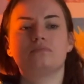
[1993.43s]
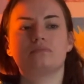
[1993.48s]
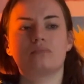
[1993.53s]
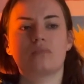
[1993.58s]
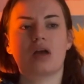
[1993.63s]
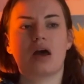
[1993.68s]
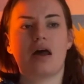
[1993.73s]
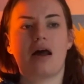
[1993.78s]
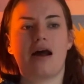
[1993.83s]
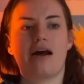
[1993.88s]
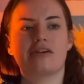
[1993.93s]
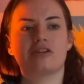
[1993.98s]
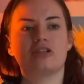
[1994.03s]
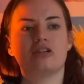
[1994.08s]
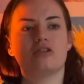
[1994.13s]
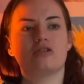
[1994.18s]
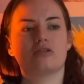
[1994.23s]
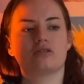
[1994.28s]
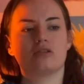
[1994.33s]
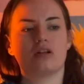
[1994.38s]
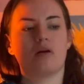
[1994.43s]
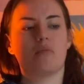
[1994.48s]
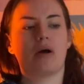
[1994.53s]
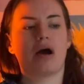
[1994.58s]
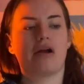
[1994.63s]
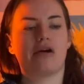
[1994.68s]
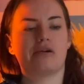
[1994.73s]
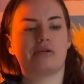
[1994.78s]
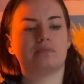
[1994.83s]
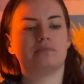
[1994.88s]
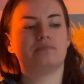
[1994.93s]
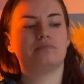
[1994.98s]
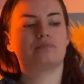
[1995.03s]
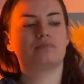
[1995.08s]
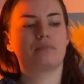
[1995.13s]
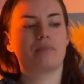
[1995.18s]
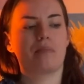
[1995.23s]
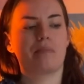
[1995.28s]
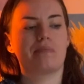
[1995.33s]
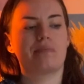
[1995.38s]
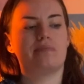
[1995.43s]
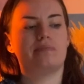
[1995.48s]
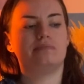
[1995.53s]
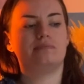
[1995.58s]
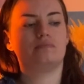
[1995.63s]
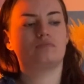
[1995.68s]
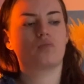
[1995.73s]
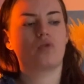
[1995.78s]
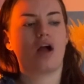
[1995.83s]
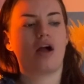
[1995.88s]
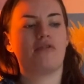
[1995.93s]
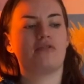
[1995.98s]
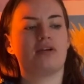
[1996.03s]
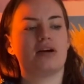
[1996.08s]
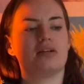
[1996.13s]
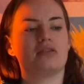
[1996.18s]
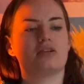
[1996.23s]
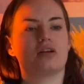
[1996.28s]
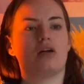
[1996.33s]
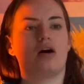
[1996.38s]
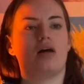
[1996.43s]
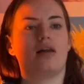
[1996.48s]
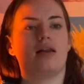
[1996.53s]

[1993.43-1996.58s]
It actually looks a lot better. It feels a lot